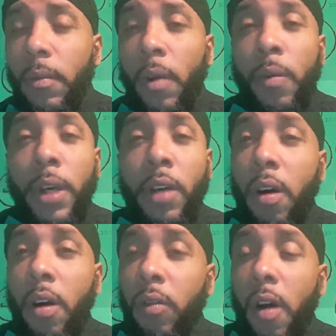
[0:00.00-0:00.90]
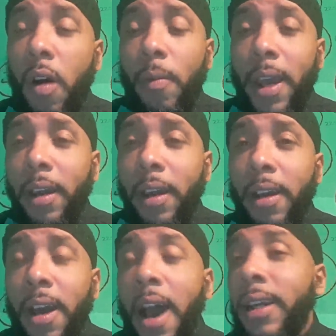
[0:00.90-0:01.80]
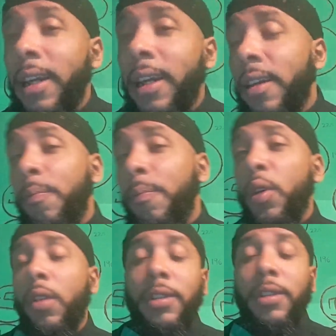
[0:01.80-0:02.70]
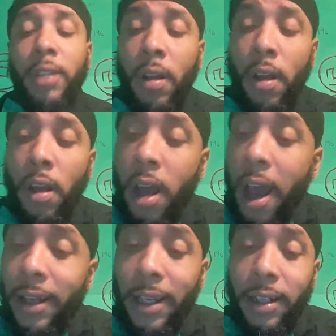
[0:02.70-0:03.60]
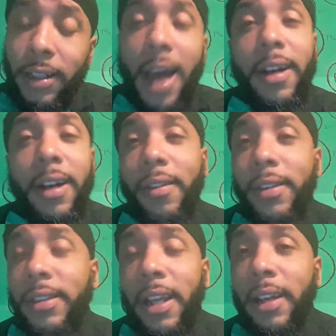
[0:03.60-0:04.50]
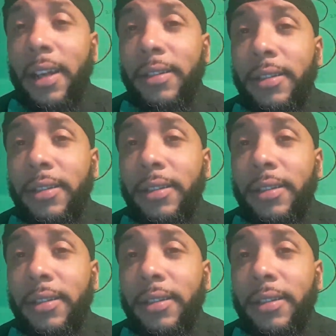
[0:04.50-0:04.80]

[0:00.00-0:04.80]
We gonna grow, man. I need computers. I need a lot of other things.